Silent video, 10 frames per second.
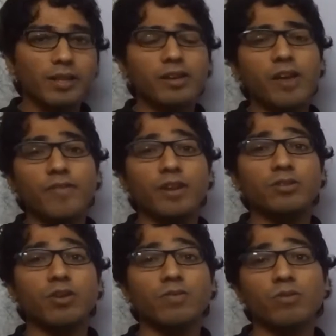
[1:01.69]
In the
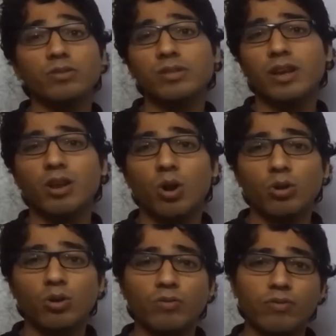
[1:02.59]
definition of goods, there are a
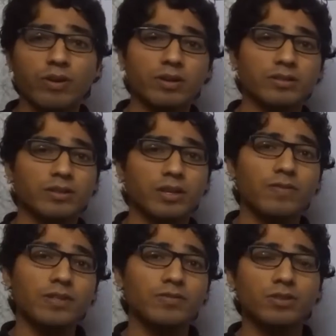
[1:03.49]
lot of words
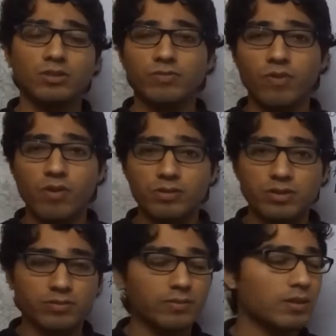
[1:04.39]
in which we should
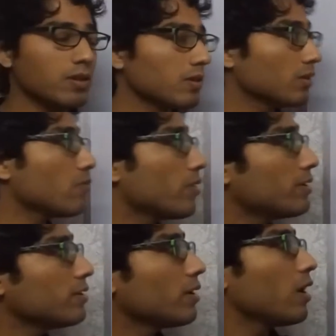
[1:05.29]
focus on. The
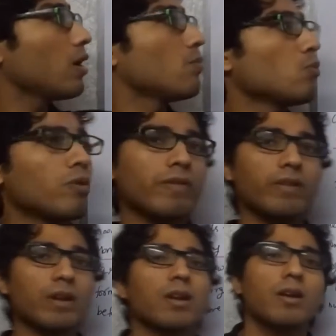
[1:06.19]
word
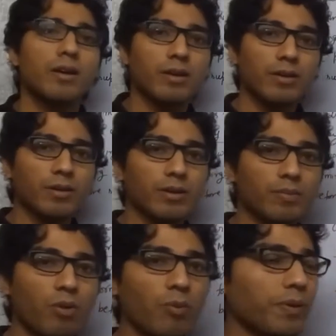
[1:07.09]
movable,
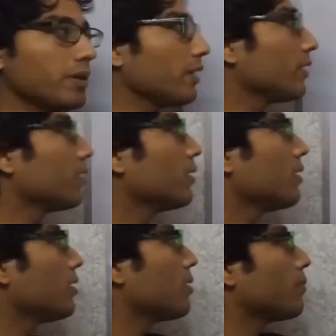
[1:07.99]
property,
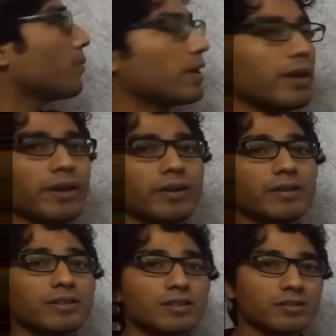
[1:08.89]
money,
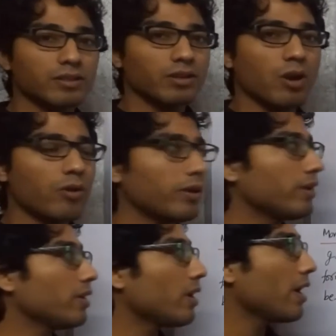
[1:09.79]

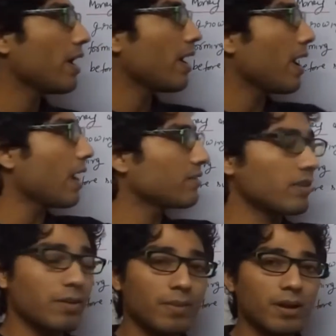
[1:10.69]
security,
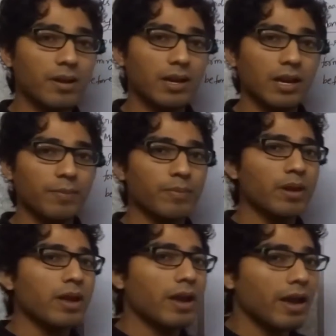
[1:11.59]
actionable claim,
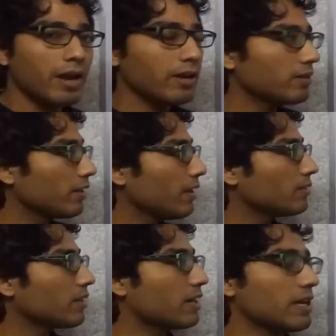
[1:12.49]
and
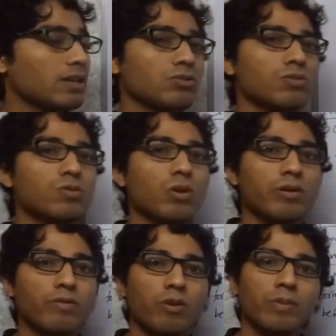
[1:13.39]
things attached to
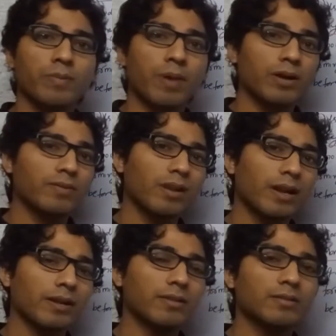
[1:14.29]
or forming part of the
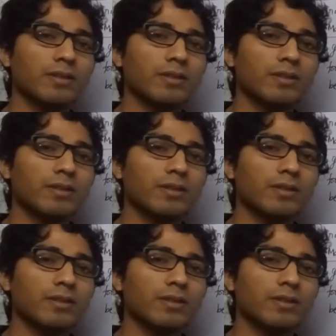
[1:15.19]
land.